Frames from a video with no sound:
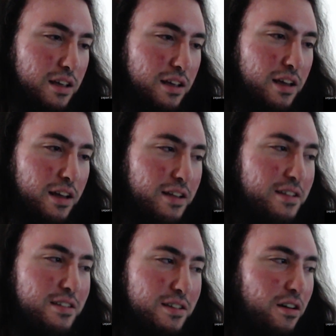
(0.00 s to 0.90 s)
it
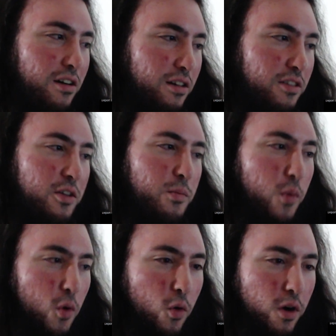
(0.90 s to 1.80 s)
is called
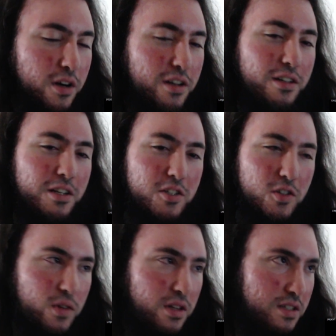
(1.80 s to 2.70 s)
Deport the
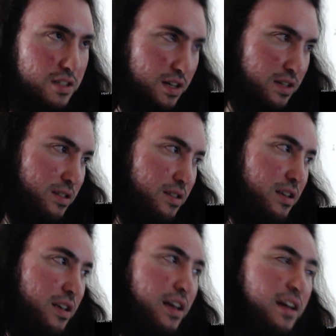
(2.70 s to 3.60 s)
student 6.
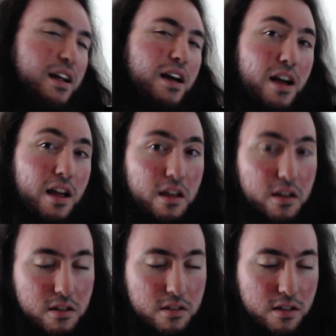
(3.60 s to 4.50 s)
And I
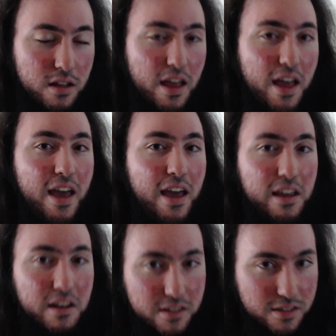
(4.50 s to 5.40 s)

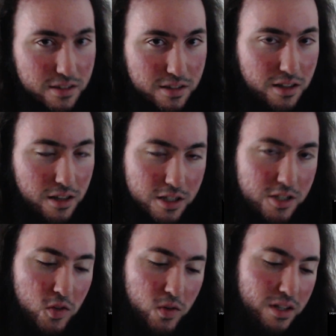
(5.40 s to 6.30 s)
hate the
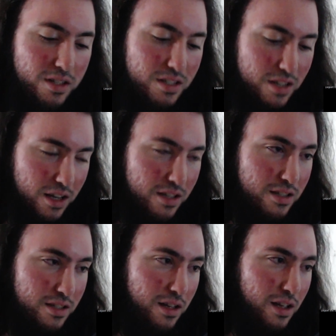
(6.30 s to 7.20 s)
student
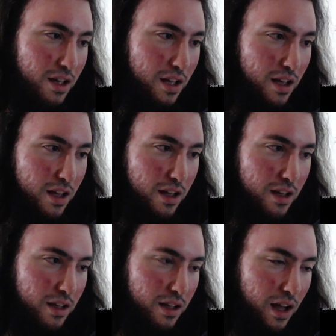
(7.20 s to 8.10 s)
6.
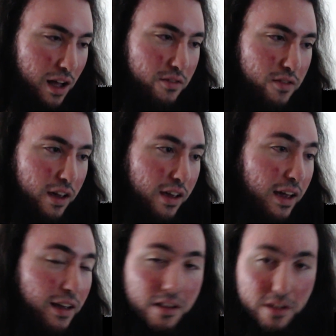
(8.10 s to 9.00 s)
I fucking
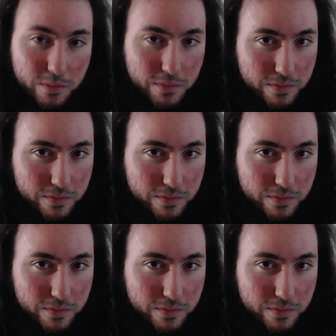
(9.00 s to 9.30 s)
hate them.